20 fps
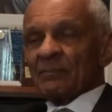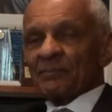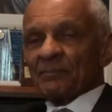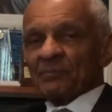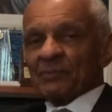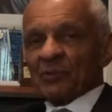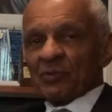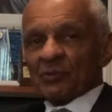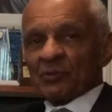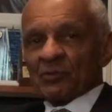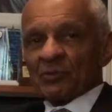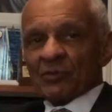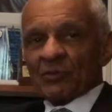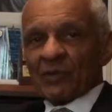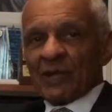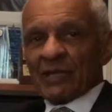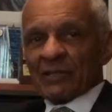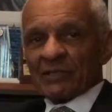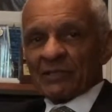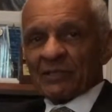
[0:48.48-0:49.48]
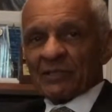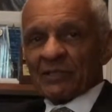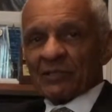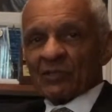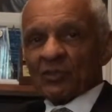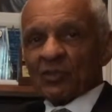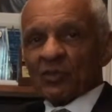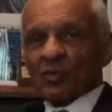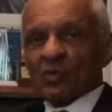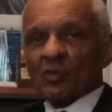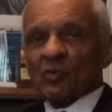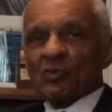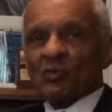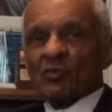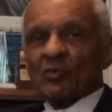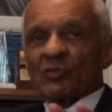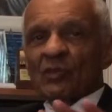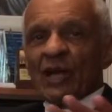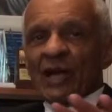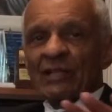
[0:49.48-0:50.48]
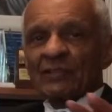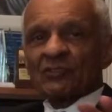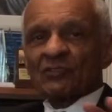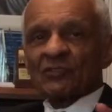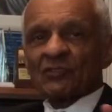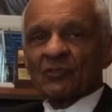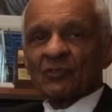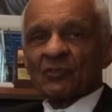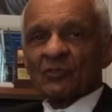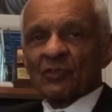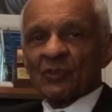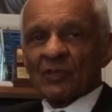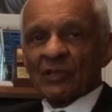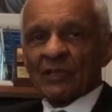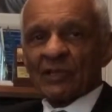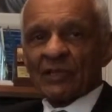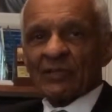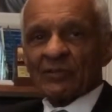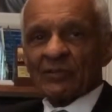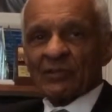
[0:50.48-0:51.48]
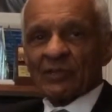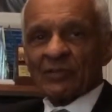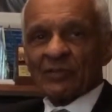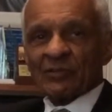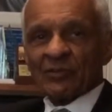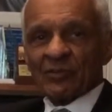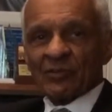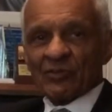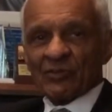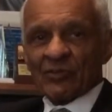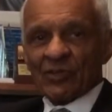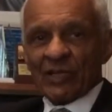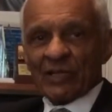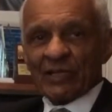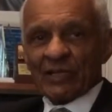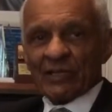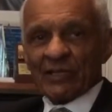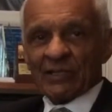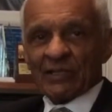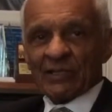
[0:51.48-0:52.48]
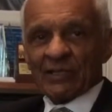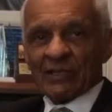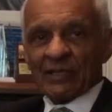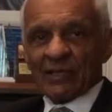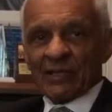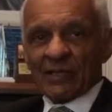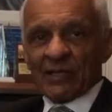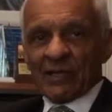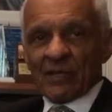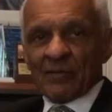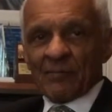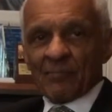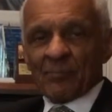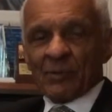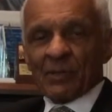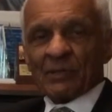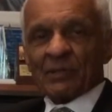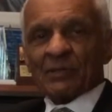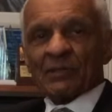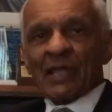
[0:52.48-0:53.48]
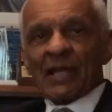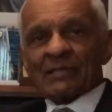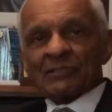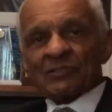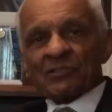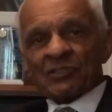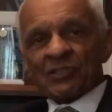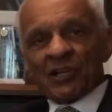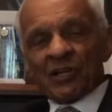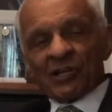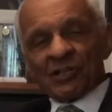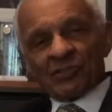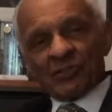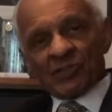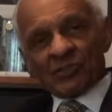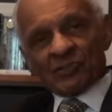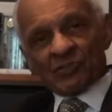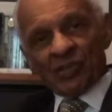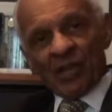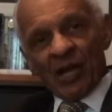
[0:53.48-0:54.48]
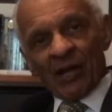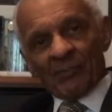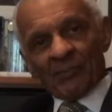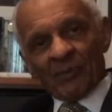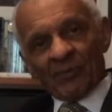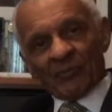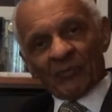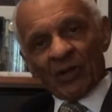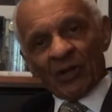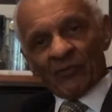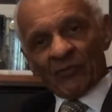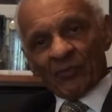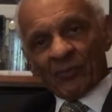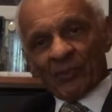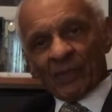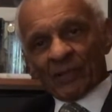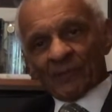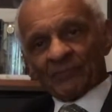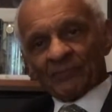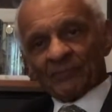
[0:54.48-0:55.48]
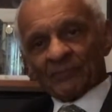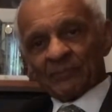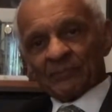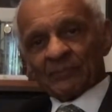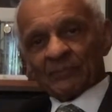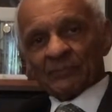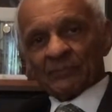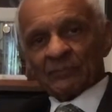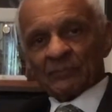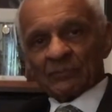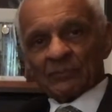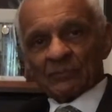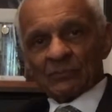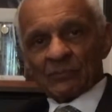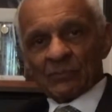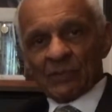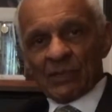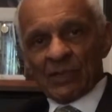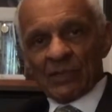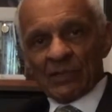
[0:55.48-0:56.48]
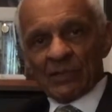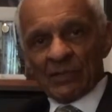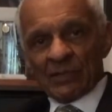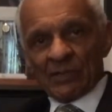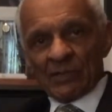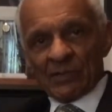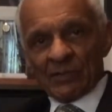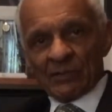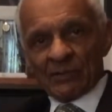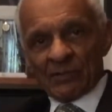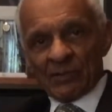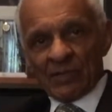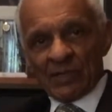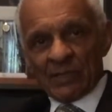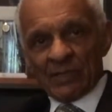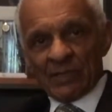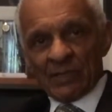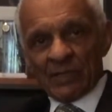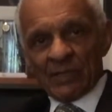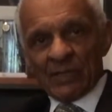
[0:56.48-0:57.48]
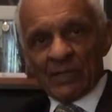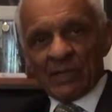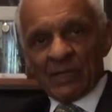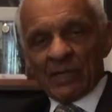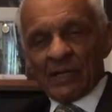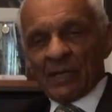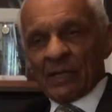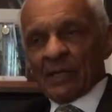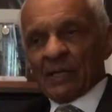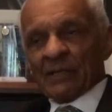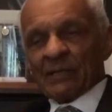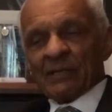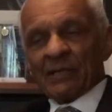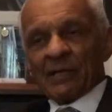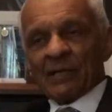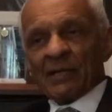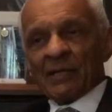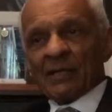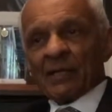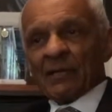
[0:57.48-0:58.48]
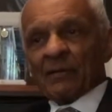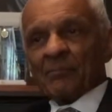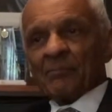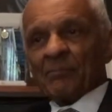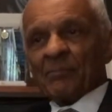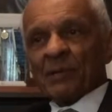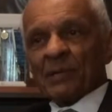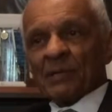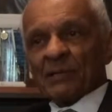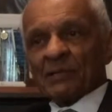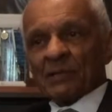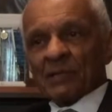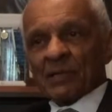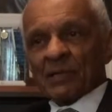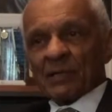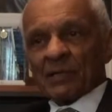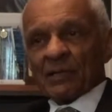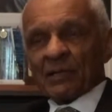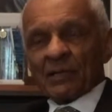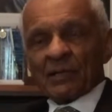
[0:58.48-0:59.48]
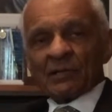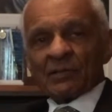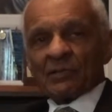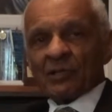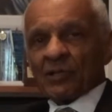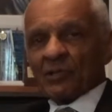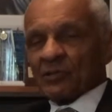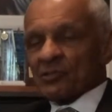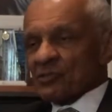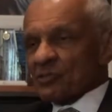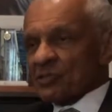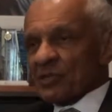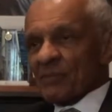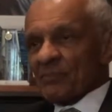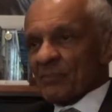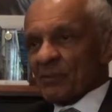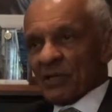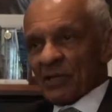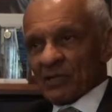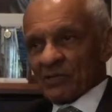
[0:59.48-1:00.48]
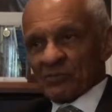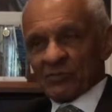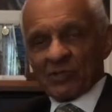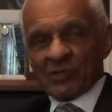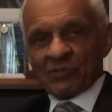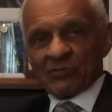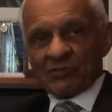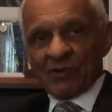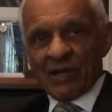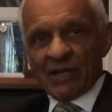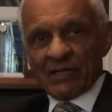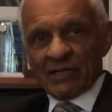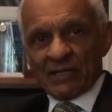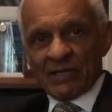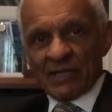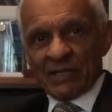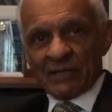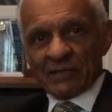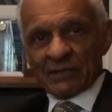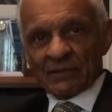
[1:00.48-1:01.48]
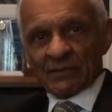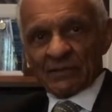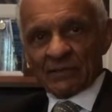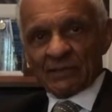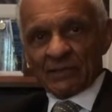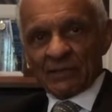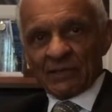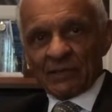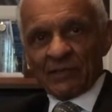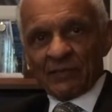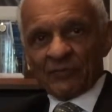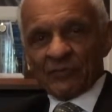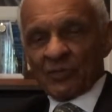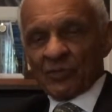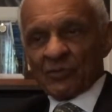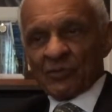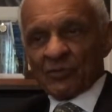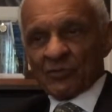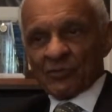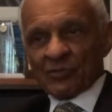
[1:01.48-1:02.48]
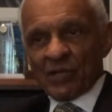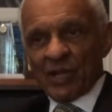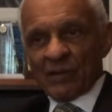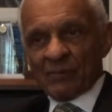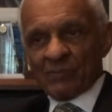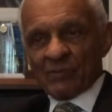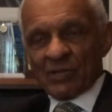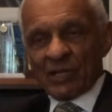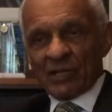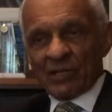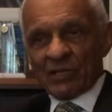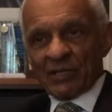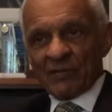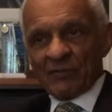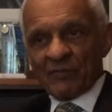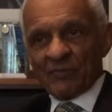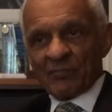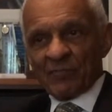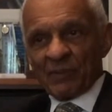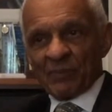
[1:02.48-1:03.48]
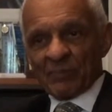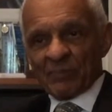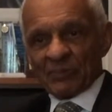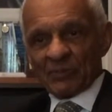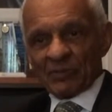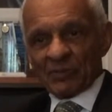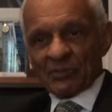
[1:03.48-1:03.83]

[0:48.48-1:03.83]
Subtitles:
So you got to include that sooner or later in your thinking, but that's the job of government, right? Right? And there are some countries right now, if there are no jobs, they give people a